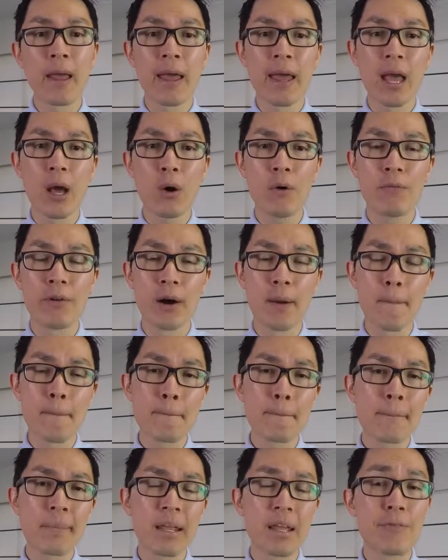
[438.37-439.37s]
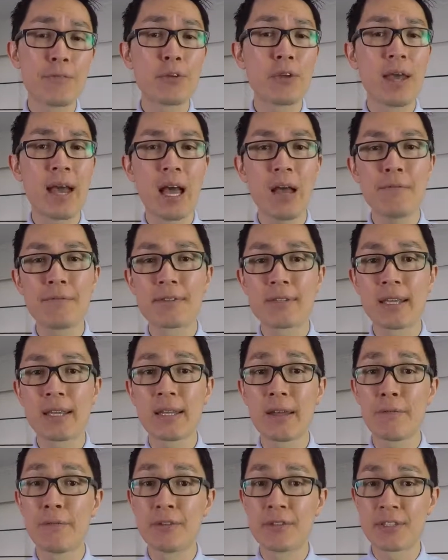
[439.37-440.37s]
However, if you have seen
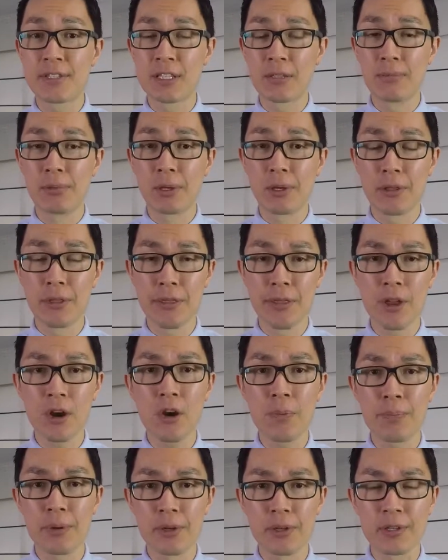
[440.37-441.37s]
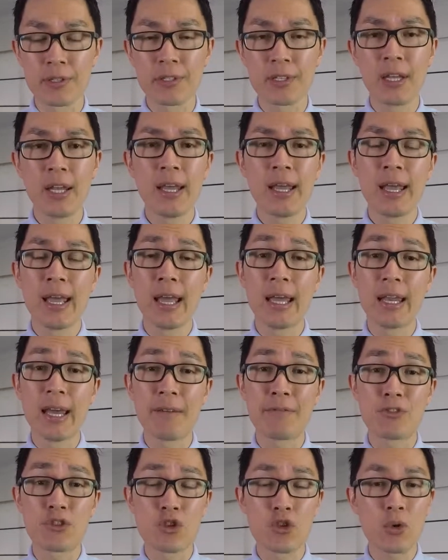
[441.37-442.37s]
a vestibular therapist and
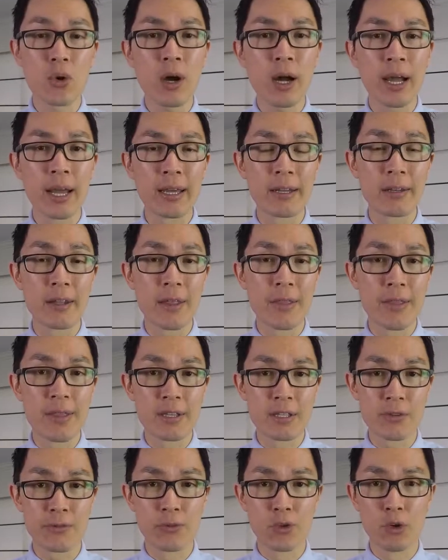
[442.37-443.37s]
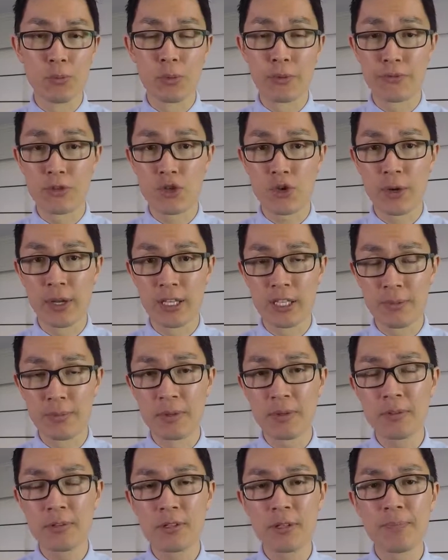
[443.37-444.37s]
have tried this form of
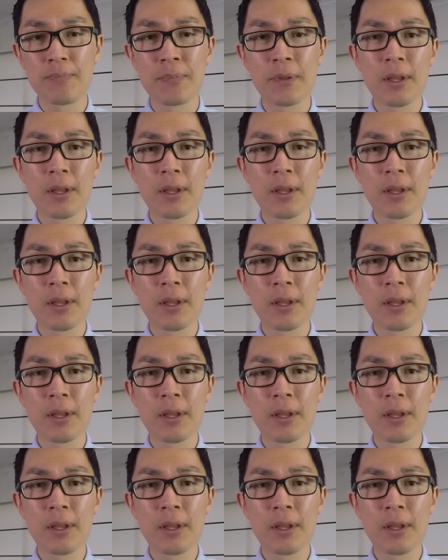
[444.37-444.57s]
treatment